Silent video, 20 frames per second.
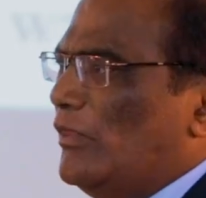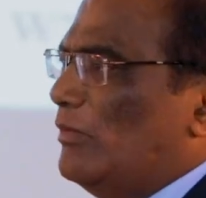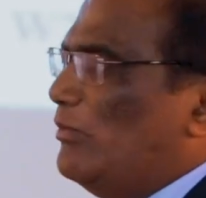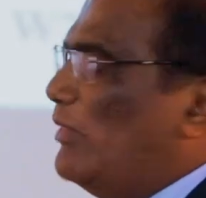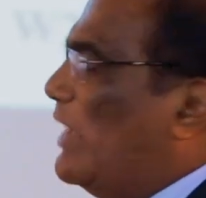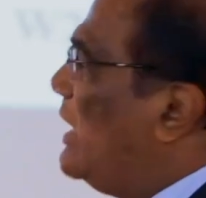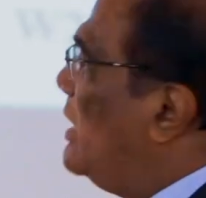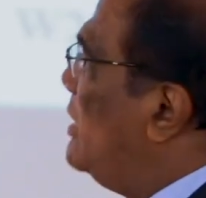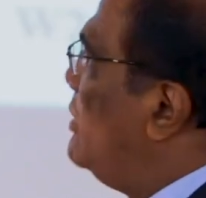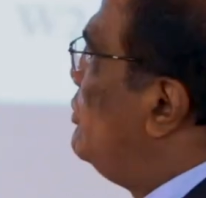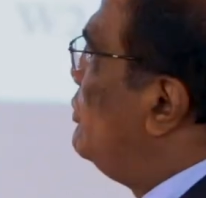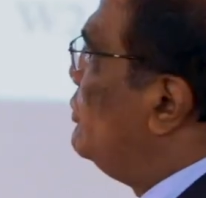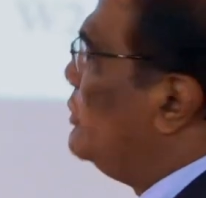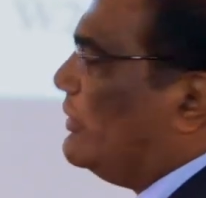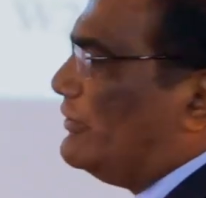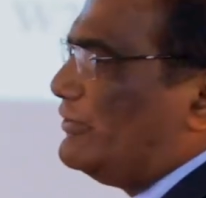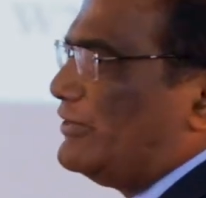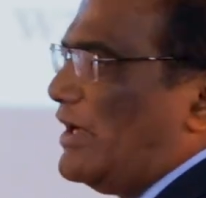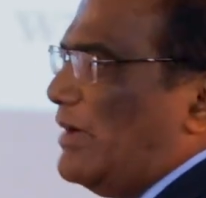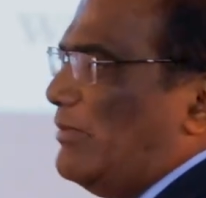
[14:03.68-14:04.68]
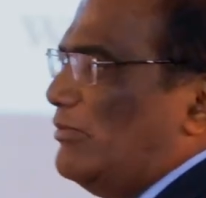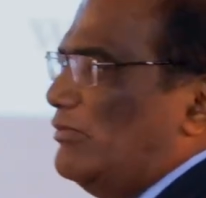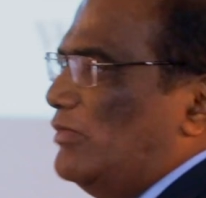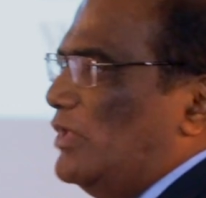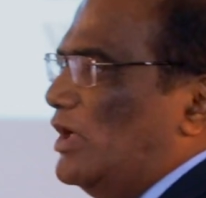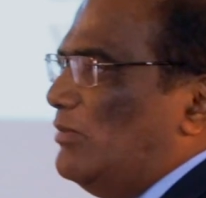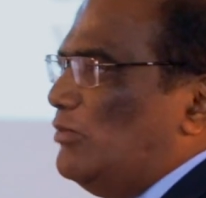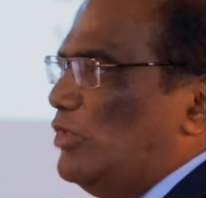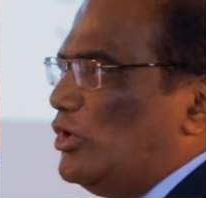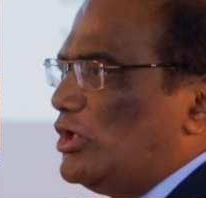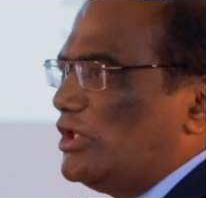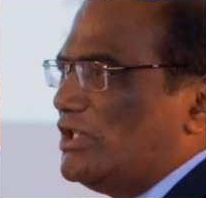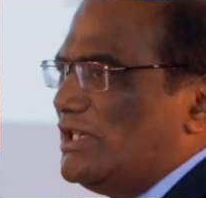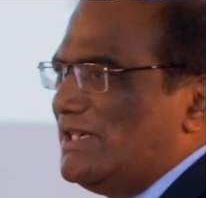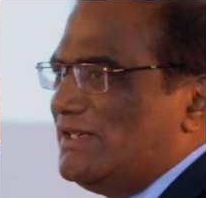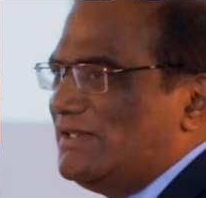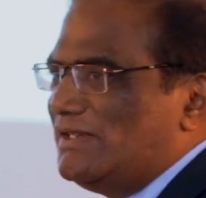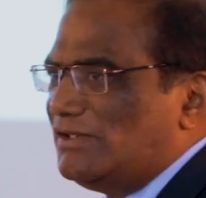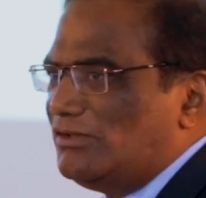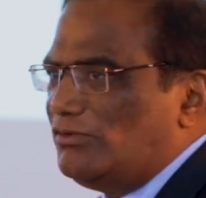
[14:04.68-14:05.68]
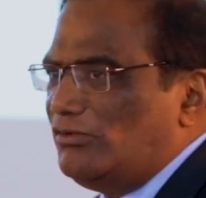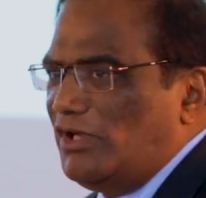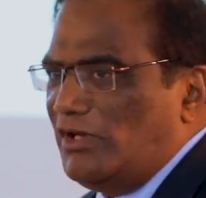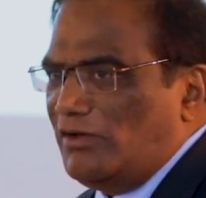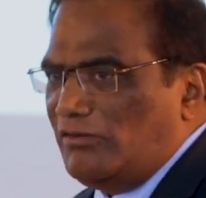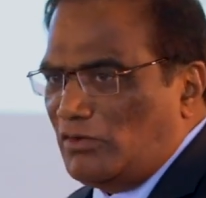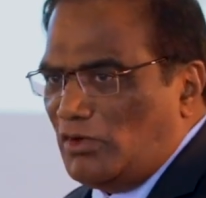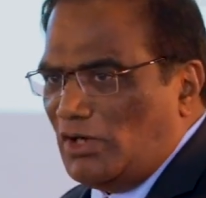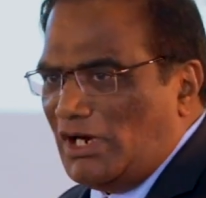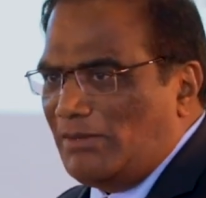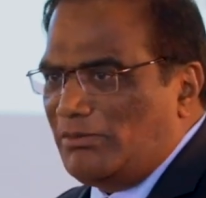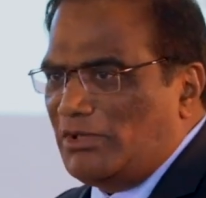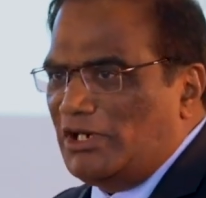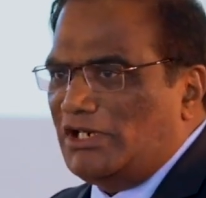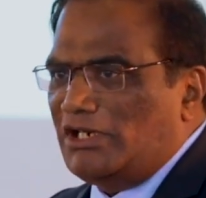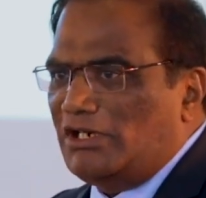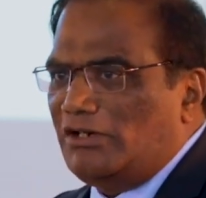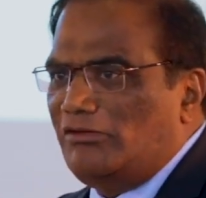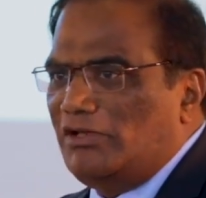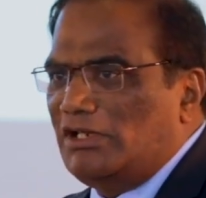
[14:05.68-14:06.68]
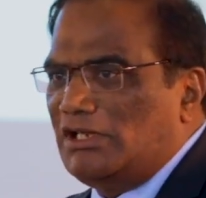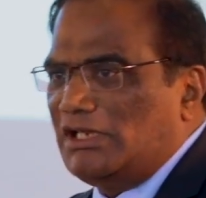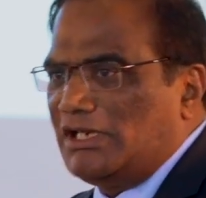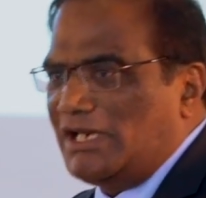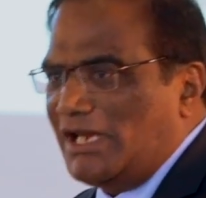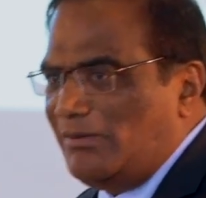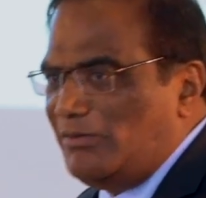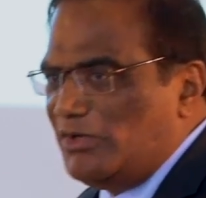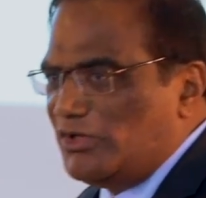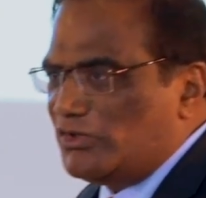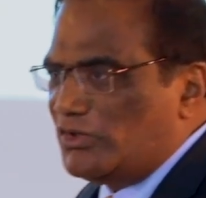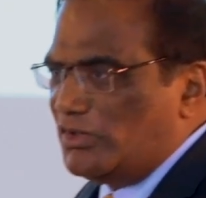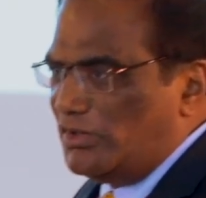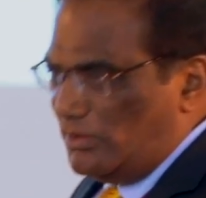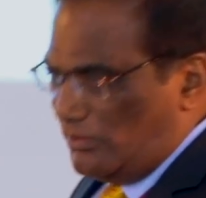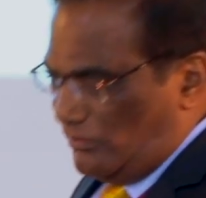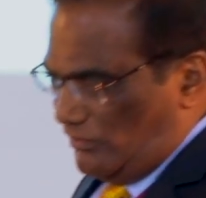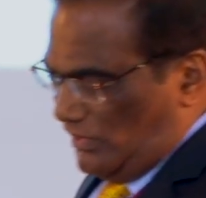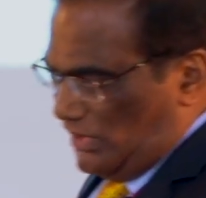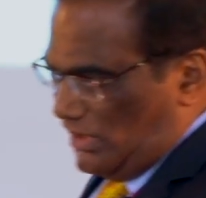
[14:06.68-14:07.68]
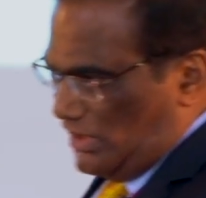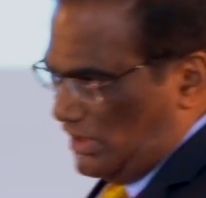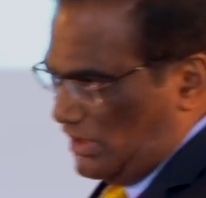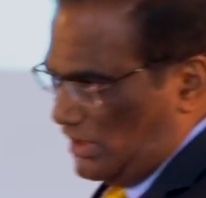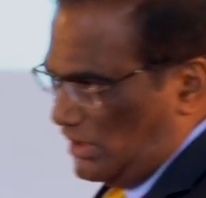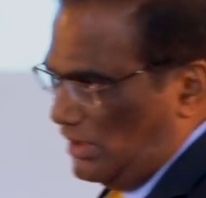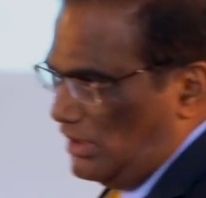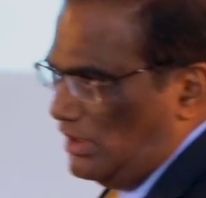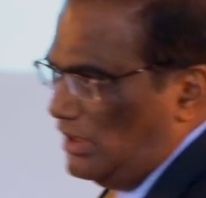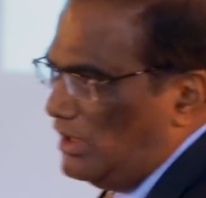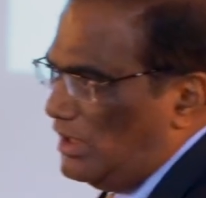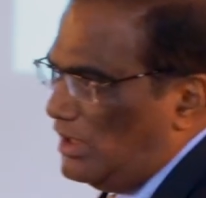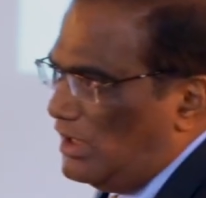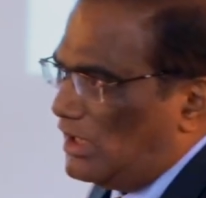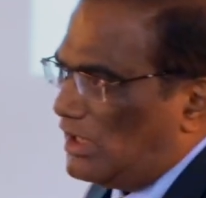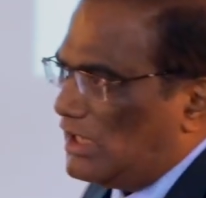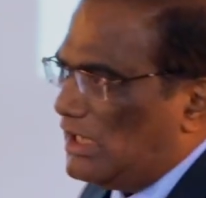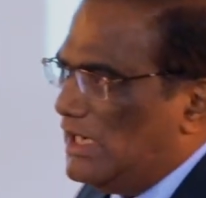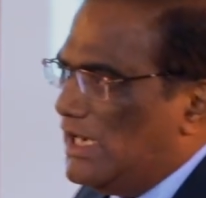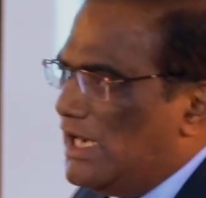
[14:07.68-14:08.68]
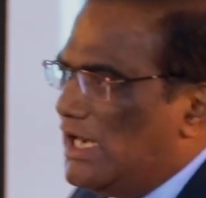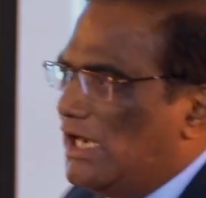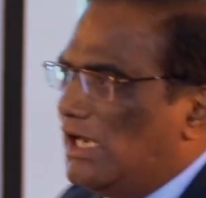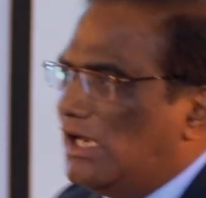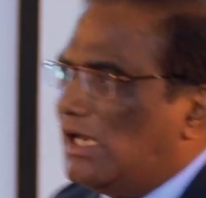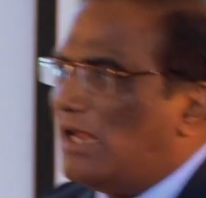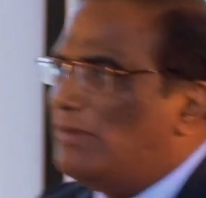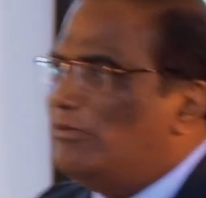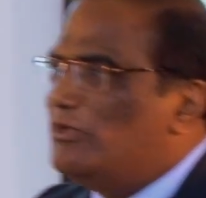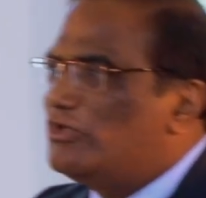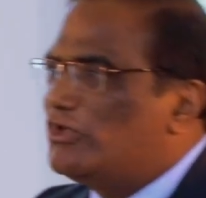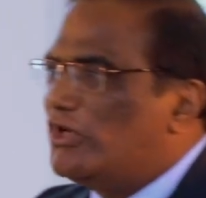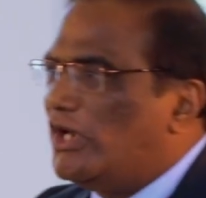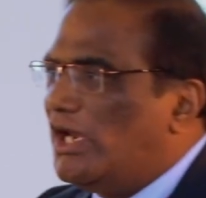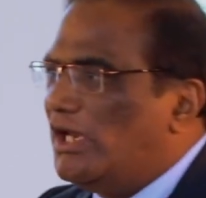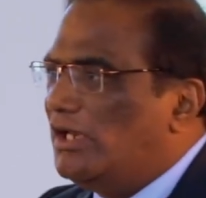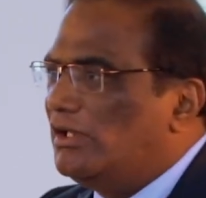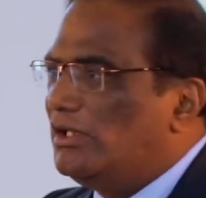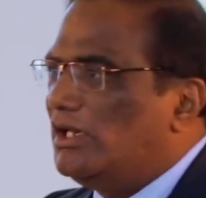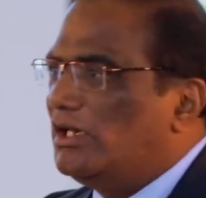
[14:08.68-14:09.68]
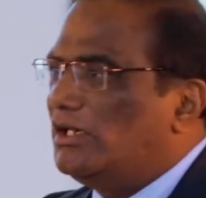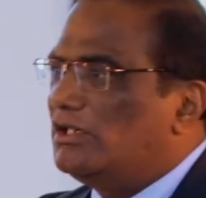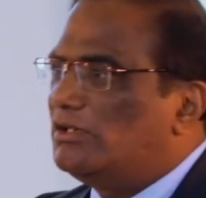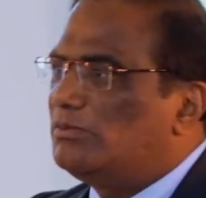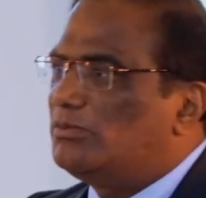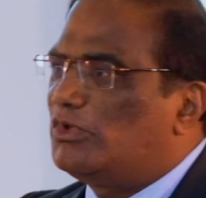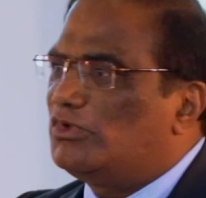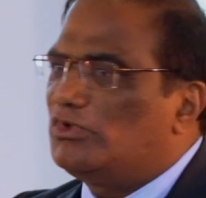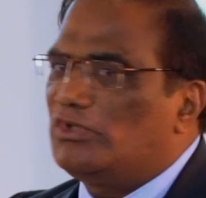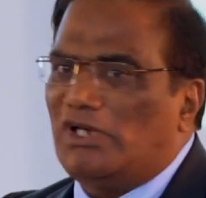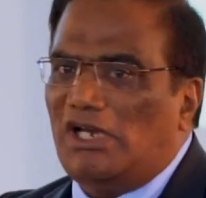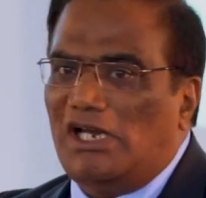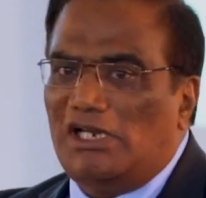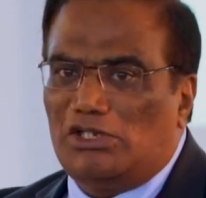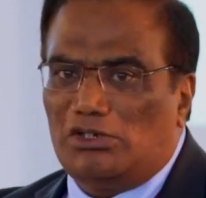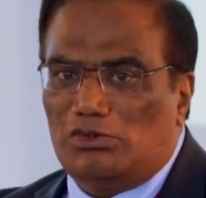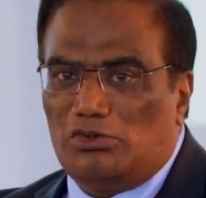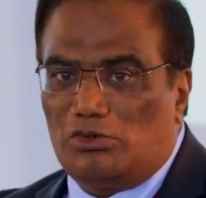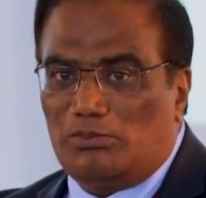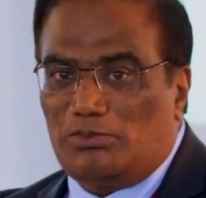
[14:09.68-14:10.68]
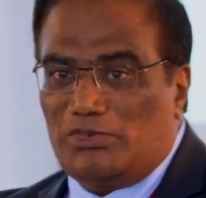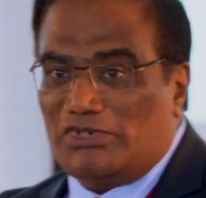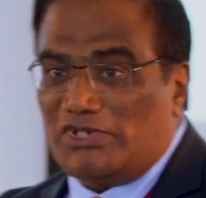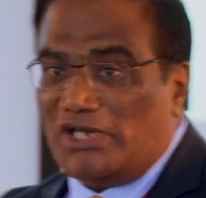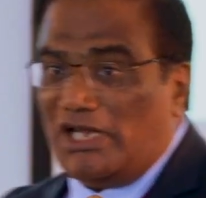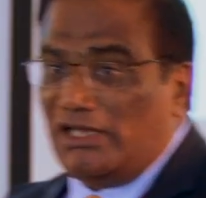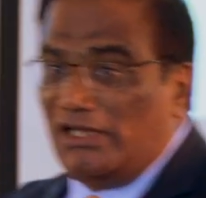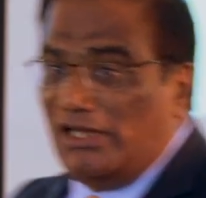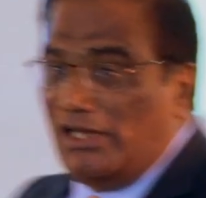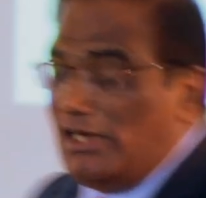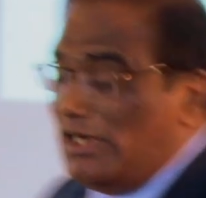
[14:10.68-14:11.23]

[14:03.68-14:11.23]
making use of some mutagenesis. We have collaborated with a chemist, with a colleague in chemistry, that is Professor Lalita Guru Prasad,